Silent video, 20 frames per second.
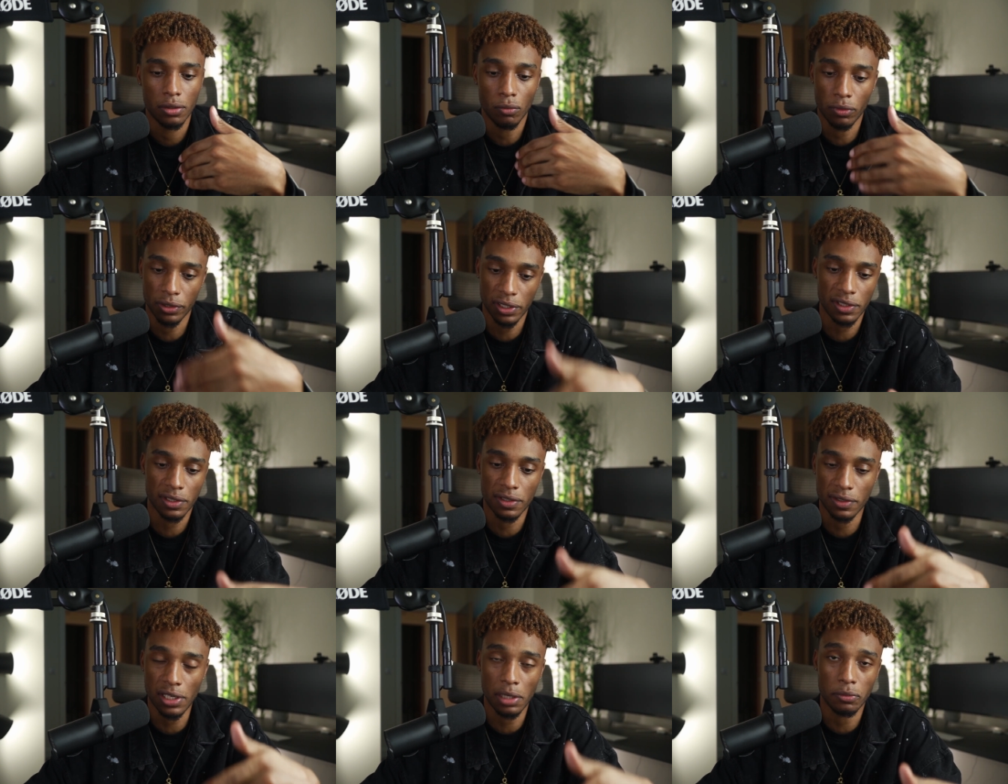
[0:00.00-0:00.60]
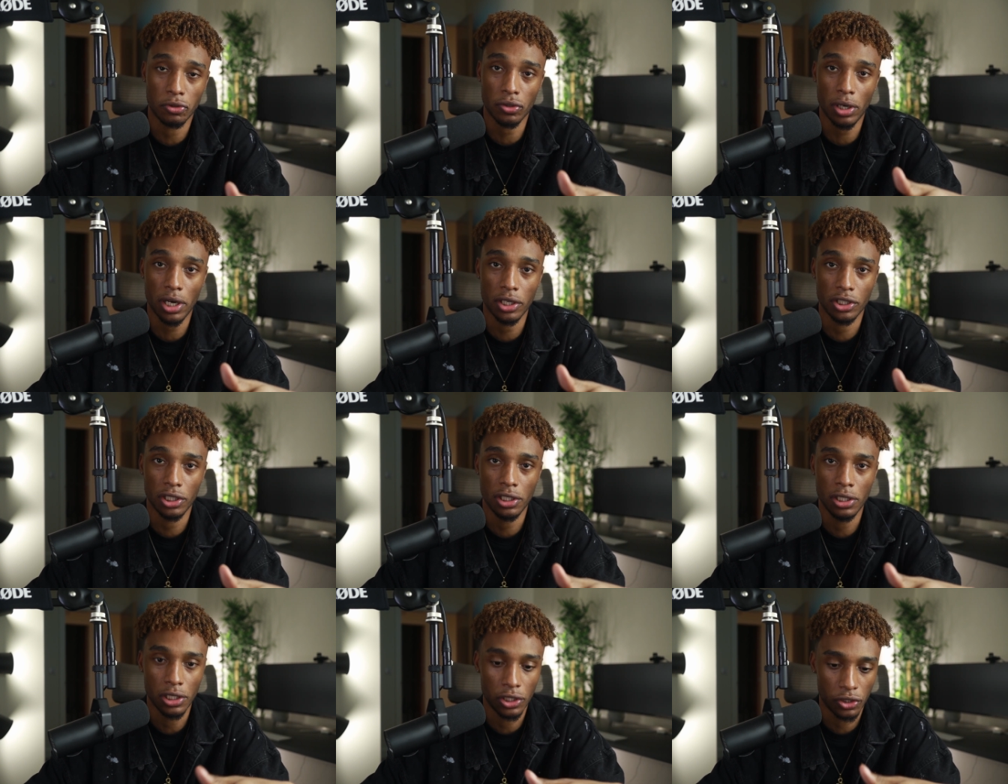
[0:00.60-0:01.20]
Well, this is the same
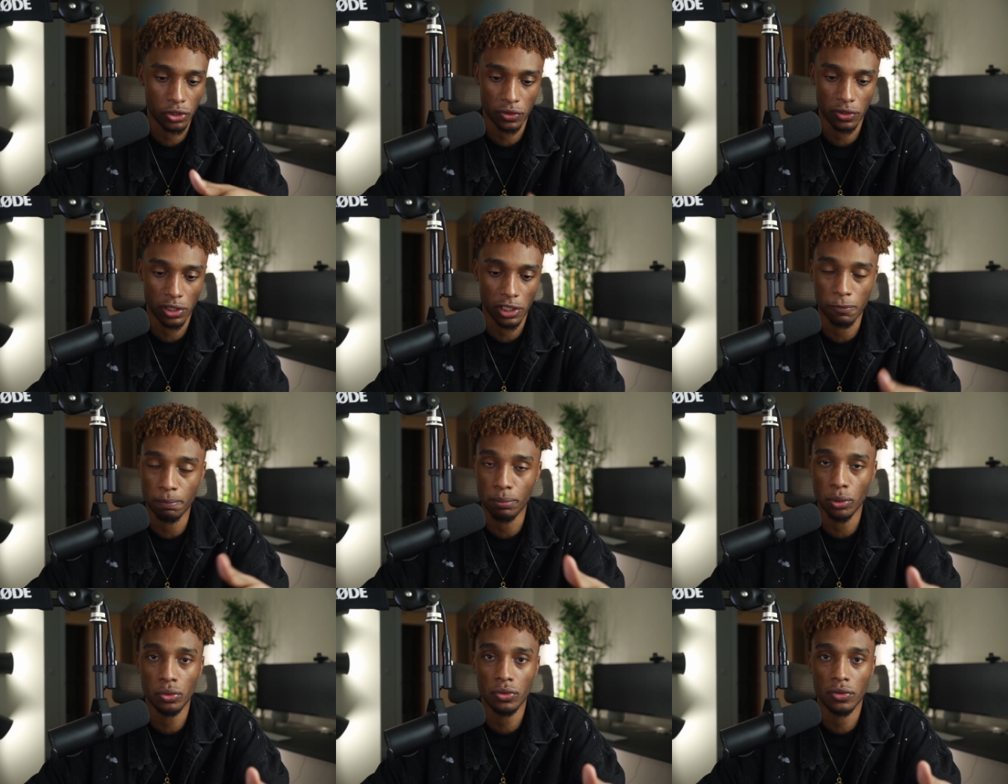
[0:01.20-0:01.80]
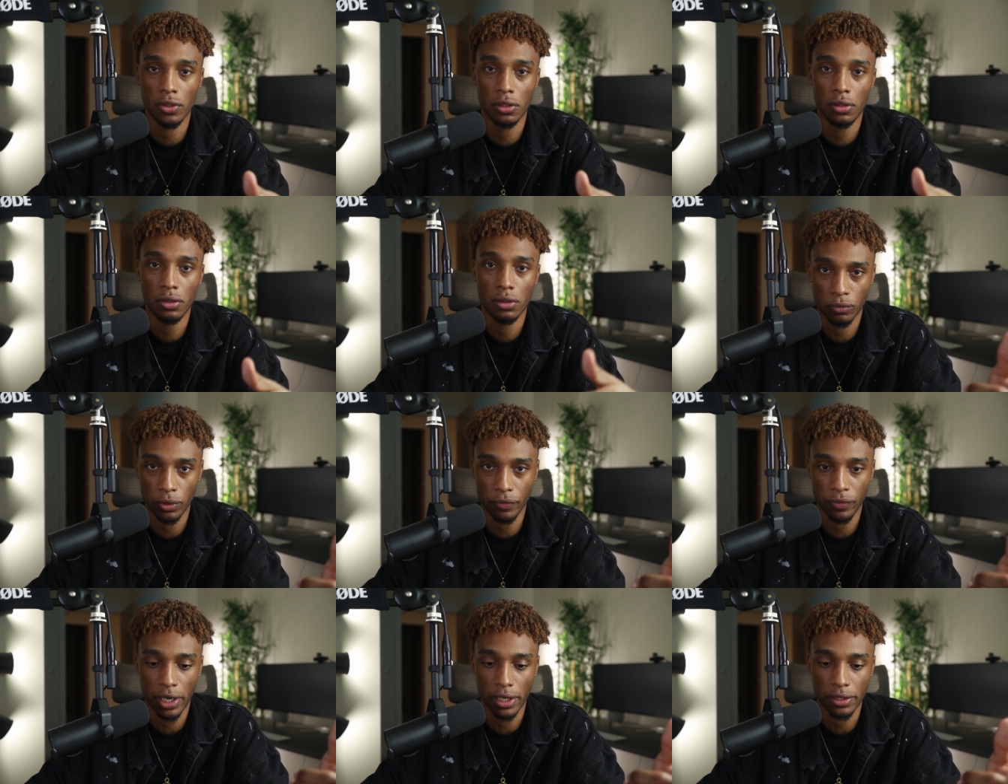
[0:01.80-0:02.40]
strategy. It's just that it's boosted with